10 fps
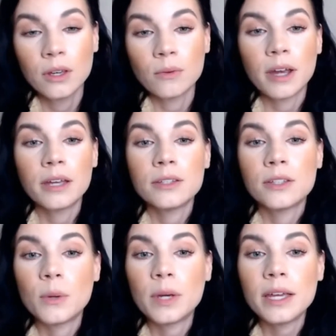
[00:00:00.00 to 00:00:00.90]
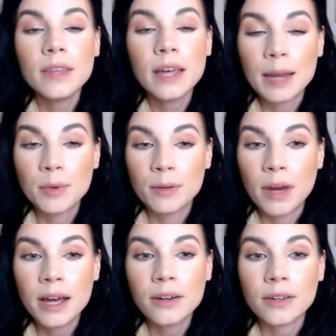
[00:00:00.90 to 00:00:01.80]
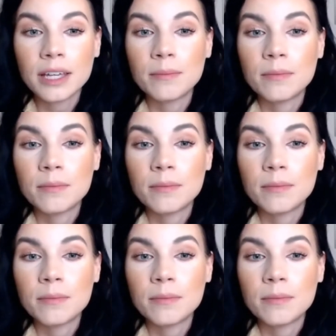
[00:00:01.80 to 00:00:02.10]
right? So in the hybrid model,